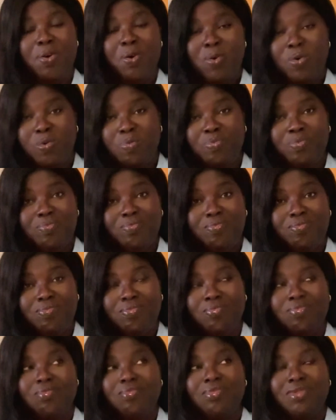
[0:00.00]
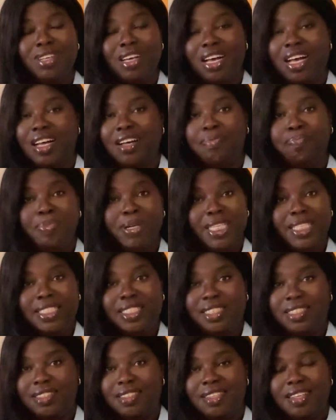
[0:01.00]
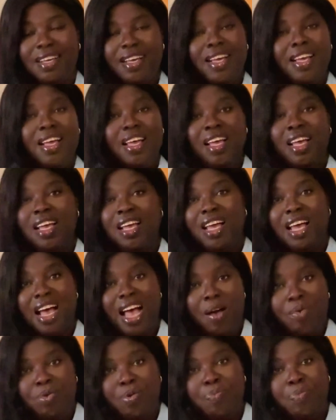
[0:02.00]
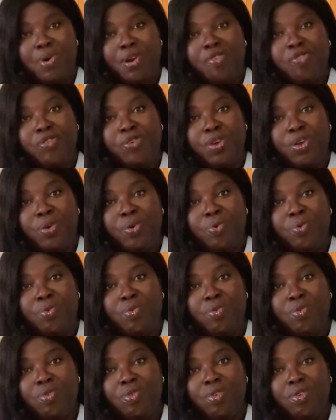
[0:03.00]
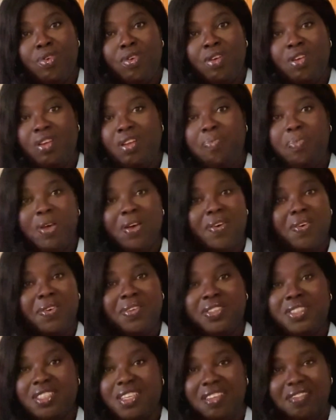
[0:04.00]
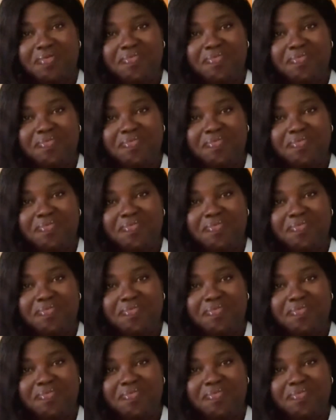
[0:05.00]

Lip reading: home, please, I will pray for you because